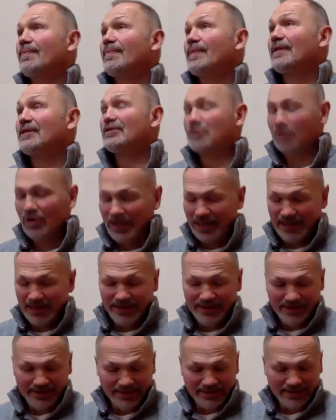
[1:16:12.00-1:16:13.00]
Let's go
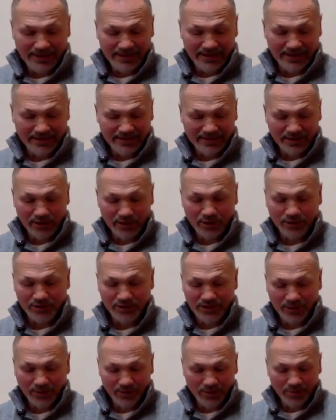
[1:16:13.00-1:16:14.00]
ahead and close
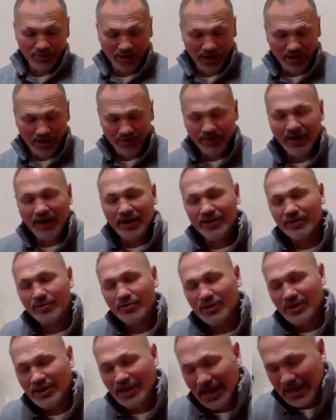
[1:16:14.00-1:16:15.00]
out with prayer. Father,
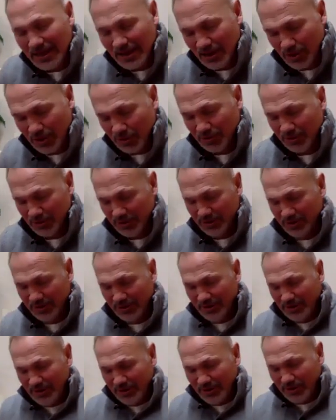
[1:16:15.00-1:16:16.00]
we thank you,
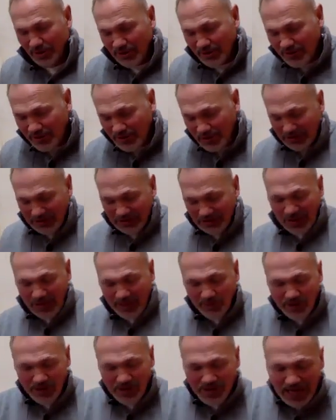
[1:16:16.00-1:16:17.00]
Lord, for this
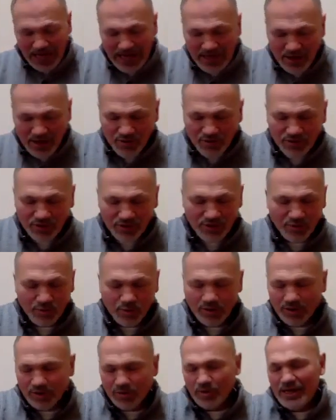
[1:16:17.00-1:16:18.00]
time. We thank you for the
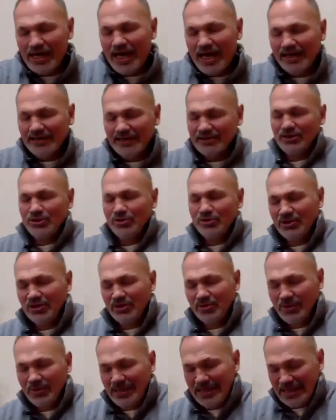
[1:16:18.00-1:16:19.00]
word. We asked you at
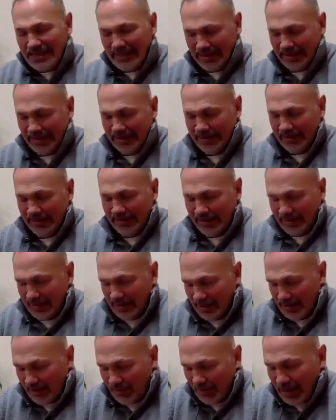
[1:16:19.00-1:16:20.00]
the beginning,
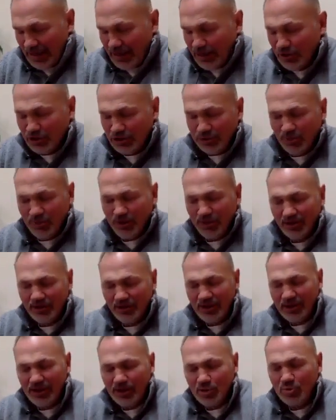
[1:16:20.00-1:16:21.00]
by your Spirit,
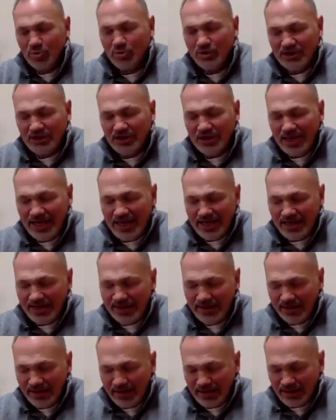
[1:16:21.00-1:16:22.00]
that you would take
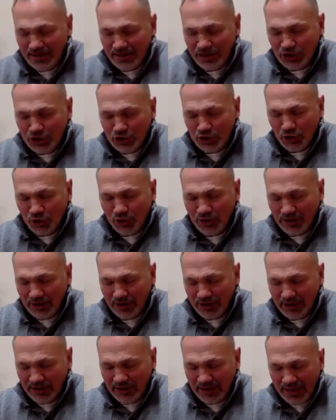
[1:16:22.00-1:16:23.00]
this short
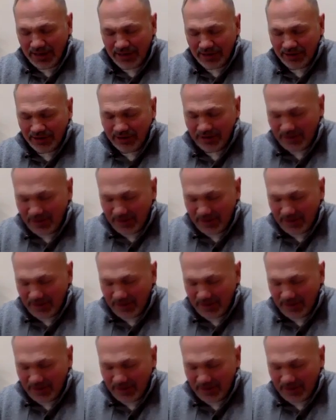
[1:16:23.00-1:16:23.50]
little letter,